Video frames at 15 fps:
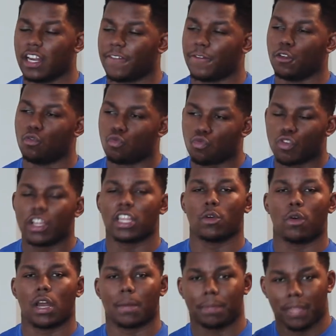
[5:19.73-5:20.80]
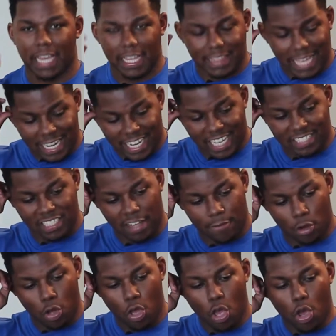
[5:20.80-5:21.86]
if you really want to play at that next
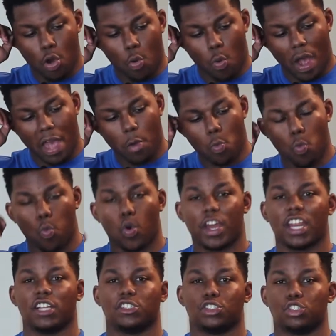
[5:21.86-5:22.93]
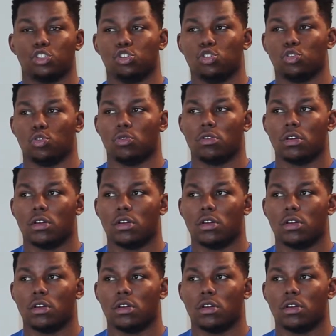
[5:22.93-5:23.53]
level, why wouldn't you